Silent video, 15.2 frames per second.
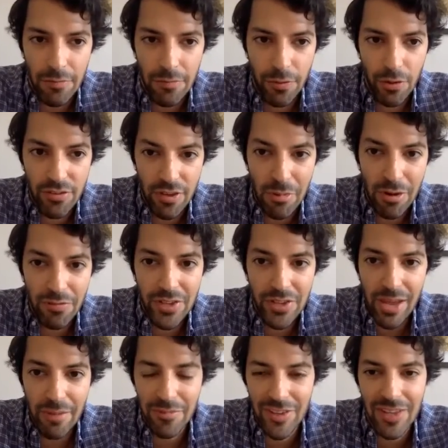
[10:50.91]
For some of
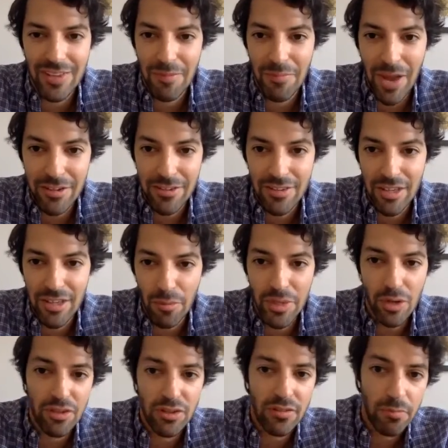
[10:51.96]
them, they might still
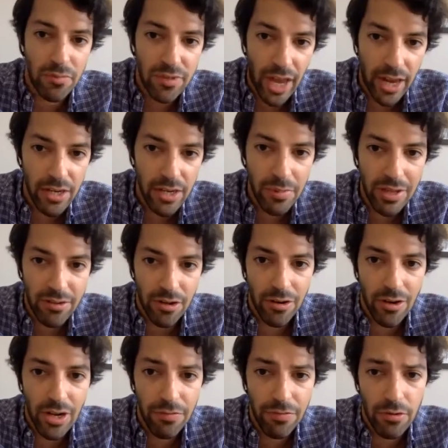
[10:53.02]
be a tiny bit
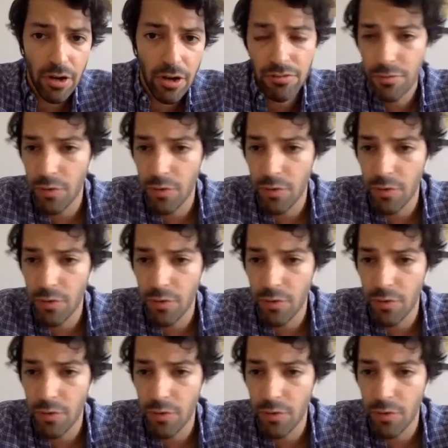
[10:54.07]
early for us.